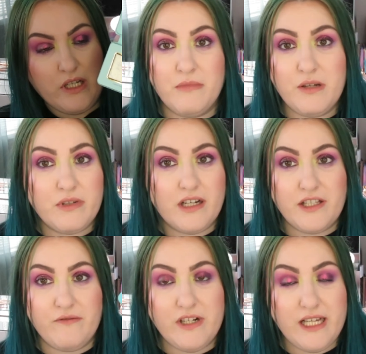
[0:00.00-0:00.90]
the moment I
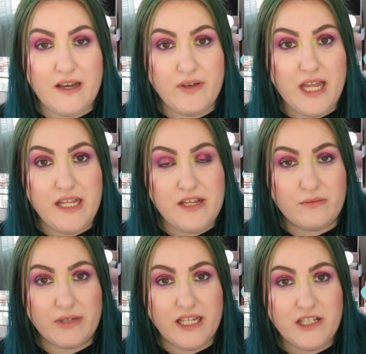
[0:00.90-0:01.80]
don't really have any
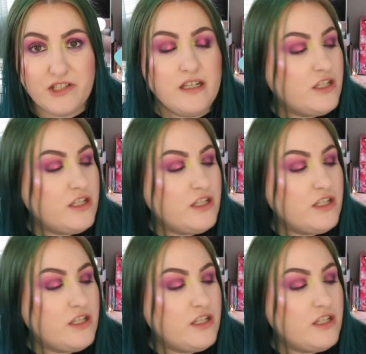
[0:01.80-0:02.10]
complaints,